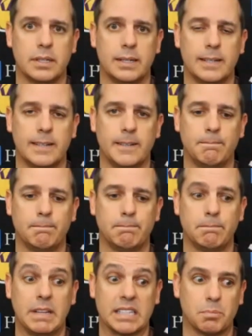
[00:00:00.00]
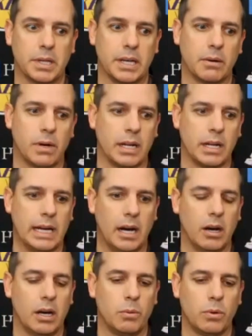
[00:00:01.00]
Um, that's the plan right now.
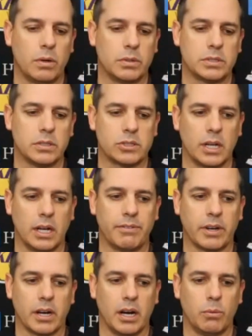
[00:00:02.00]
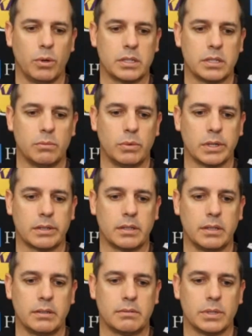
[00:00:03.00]
I, we're still trying to figure out what what
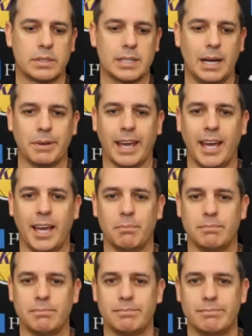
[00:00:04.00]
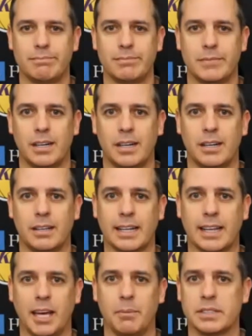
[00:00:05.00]
what time of game uh, that
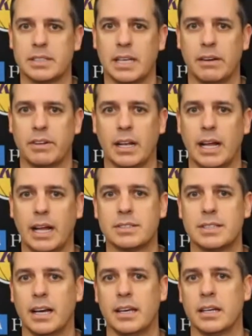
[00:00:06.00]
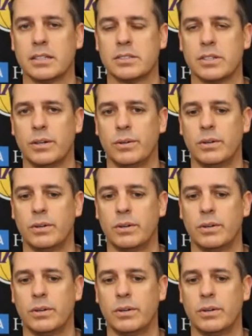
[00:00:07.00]
game is. They haven't announced that yet. So